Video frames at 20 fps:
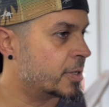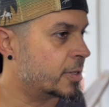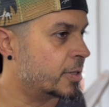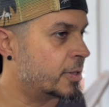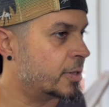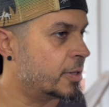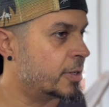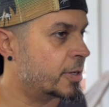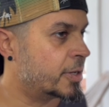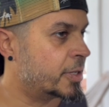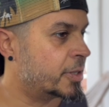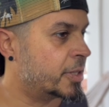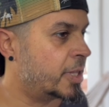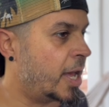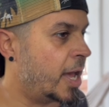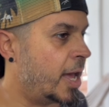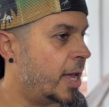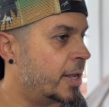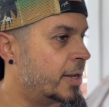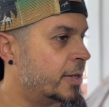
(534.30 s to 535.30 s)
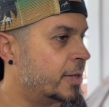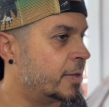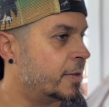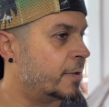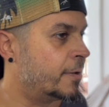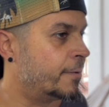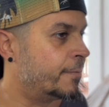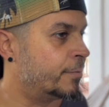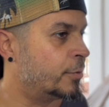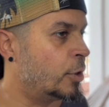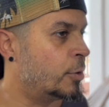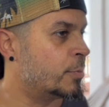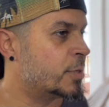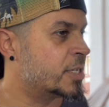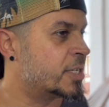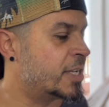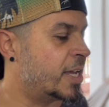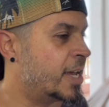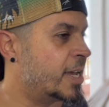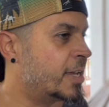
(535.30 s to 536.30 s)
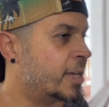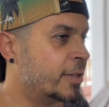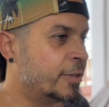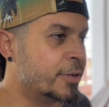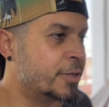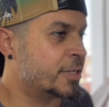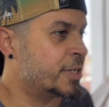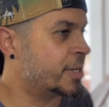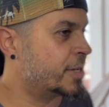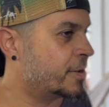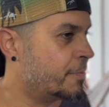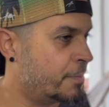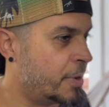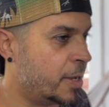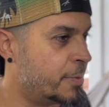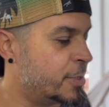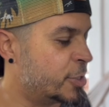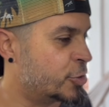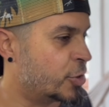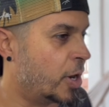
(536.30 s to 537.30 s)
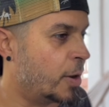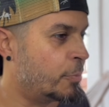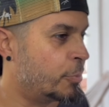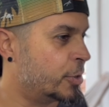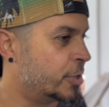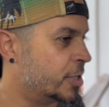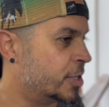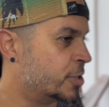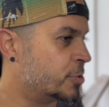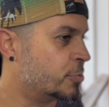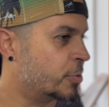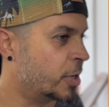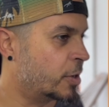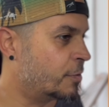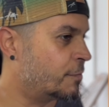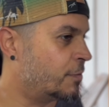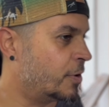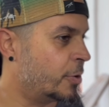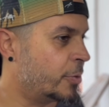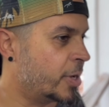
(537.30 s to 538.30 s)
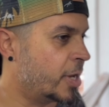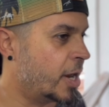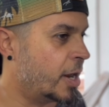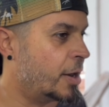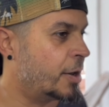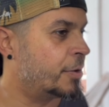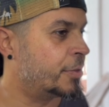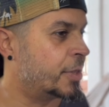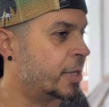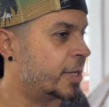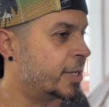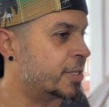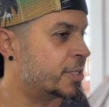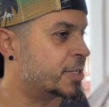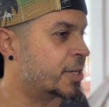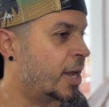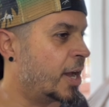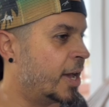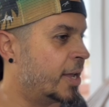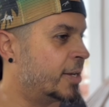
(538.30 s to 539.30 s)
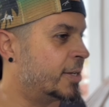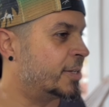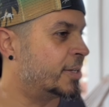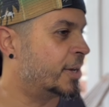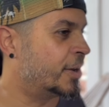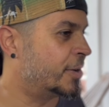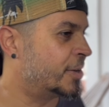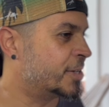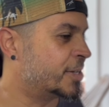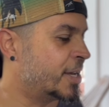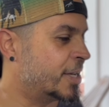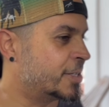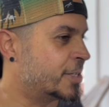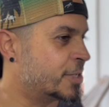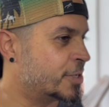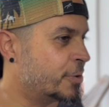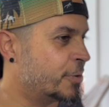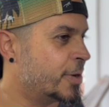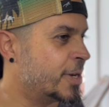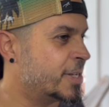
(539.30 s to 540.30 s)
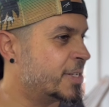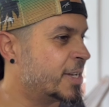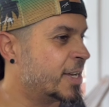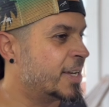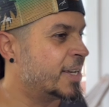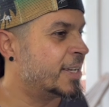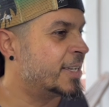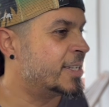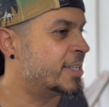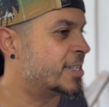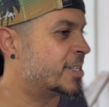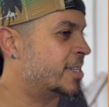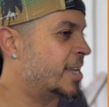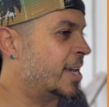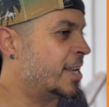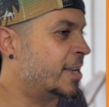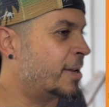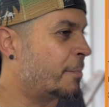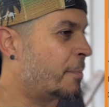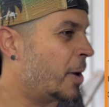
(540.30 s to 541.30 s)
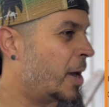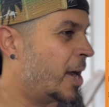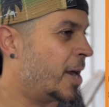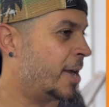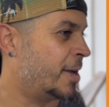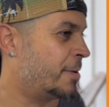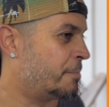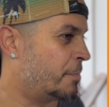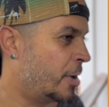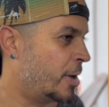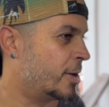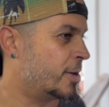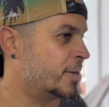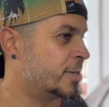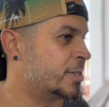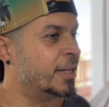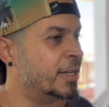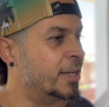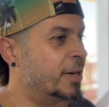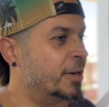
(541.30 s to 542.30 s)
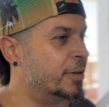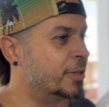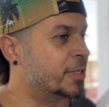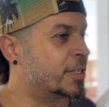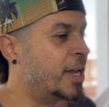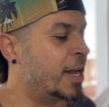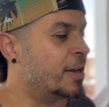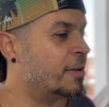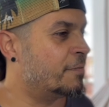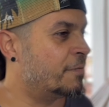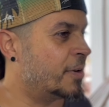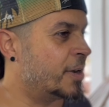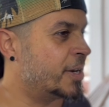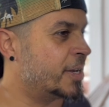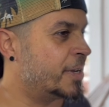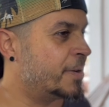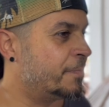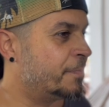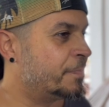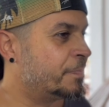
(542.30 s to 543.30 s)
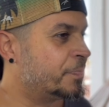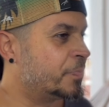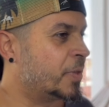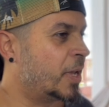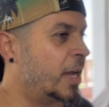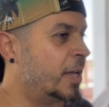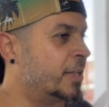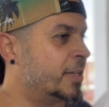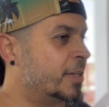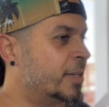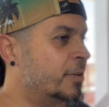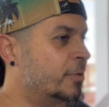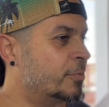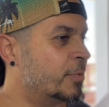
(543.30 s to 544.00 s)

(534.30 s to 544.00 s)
Look at that. No mistake, it looks like a baby Trump with his weird flowy hair thing he's got. He's got the toys, he's standing behind bars. It's kind of funny. I think it'll